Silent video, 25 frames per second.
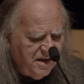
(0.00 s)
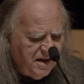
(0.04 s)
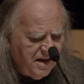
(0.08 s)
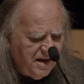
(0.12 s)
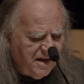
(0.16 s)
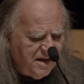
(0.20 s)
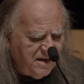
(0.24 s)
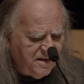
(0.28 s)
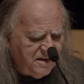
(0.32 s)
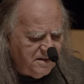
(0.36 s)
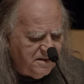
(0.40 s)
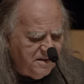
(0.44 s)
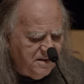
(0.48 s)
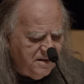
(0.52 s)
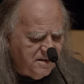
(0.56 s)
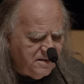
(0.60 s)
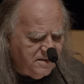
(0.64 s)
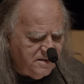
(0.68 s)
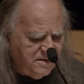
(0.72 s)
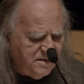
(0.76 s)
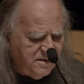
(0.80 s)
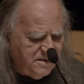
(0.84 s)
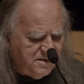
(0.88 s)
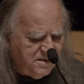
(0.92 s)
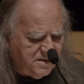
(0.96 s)
Al
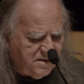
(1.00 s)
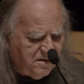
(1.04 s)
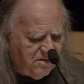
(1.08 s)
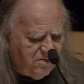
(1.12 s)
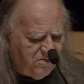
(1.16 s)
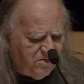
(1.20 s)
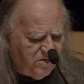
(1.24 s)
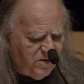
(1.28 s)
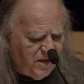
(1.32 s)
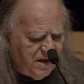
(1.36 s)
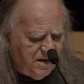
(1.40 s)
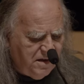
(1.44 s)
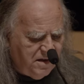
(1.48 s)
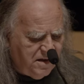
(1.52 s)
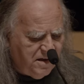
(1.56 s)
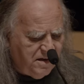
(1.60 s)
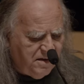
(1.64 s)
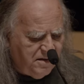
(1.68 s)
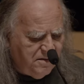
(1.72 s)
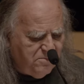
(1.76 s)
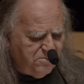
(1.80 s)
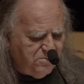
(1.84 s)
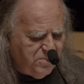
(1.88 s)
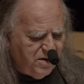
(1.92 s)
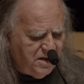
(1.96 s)
Young is a
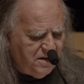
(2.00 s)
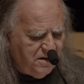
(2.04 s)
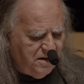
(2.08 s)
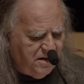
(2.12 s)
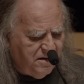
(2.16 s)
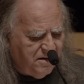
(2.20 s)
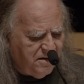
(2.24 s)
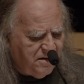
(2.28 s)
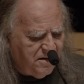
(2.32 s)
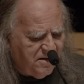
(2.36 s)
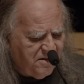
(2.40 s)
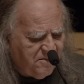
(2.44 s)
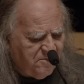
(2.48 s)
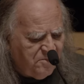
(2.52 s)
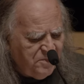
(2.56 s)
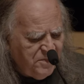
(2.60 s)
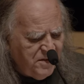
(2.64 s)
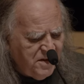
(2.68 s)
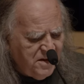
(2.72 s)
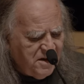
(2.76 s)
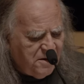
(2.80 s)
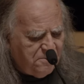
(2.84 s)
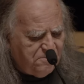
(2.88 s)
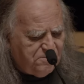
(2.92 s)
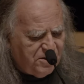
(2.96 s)
thinking being,
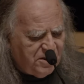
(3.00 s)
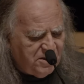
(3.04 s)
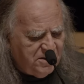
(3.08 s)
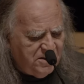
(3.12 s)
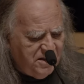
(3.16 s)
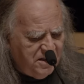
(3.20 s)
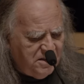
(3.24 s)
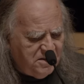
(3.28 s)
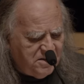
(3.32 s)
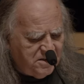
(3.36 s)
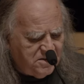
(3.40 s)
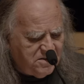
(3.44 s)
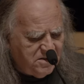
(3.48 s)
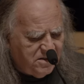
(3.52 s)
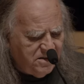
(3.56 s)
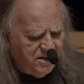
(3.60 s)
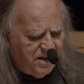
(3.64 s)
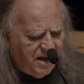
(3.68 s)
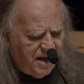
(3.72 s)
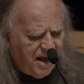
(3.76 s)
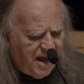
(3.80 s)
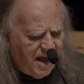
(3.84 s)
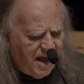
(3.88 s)
a political